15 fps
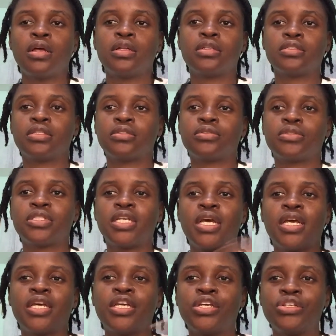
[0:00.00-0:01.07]
and to
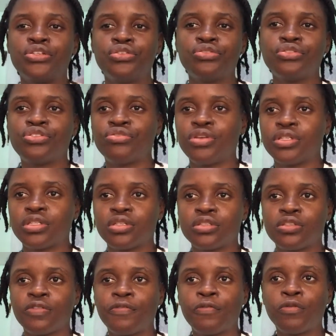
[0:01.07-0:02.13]
take in nutrients and
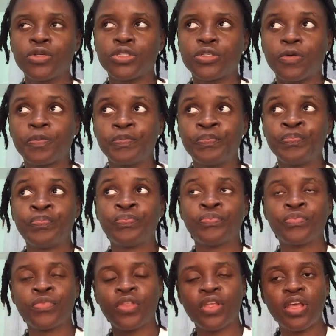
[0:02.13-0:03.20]
so forth. So
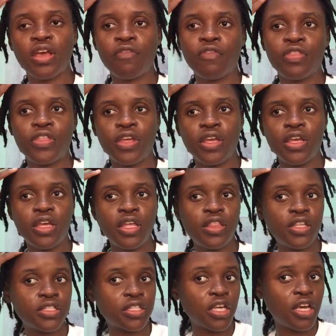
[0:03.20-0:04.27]
everything in
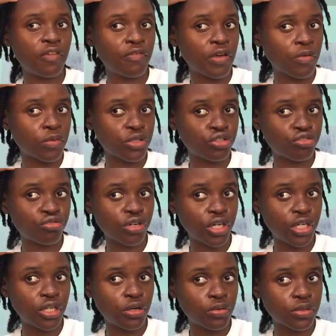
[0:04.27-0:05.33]
this area was
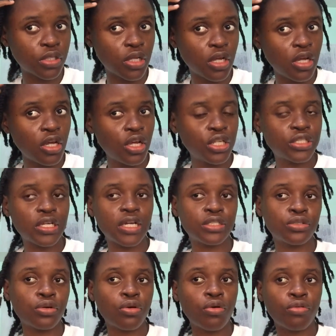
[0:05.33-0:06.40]
dried out, so I had
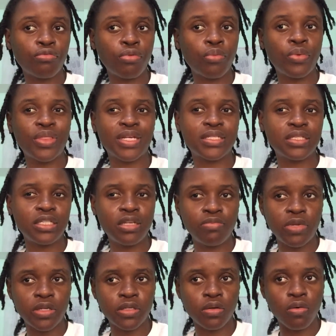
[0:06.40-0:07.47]
to go through with a
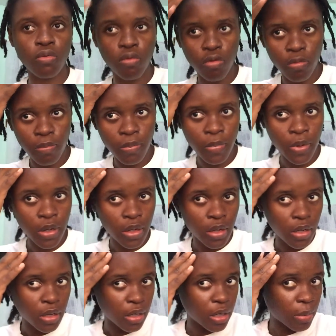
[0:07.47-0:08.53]
seamless comb,
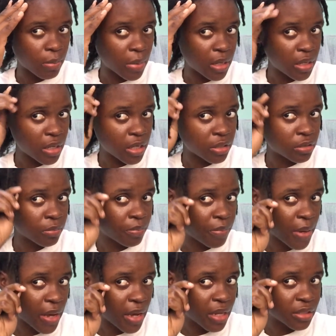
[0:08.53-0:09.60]
get my hair into
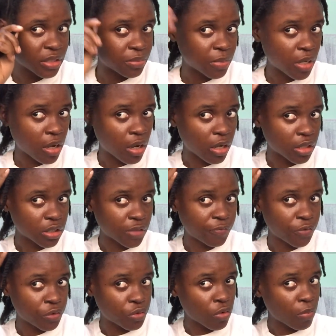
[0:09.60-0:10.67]
parts, because if
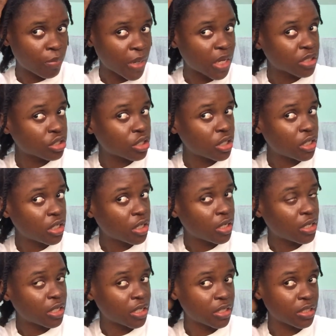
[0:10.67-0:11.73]
you don't patch your hair,
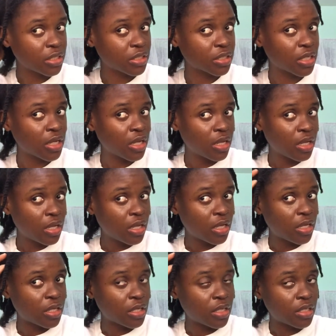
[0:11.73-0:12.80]
ladies,
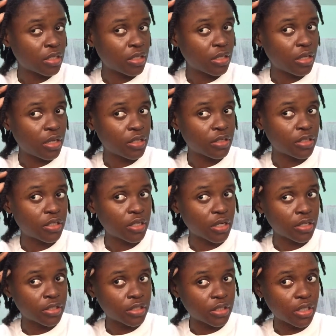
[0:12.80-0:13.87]
it
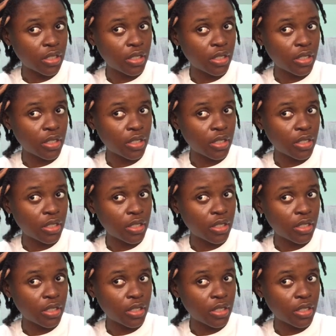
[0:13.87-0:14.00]
does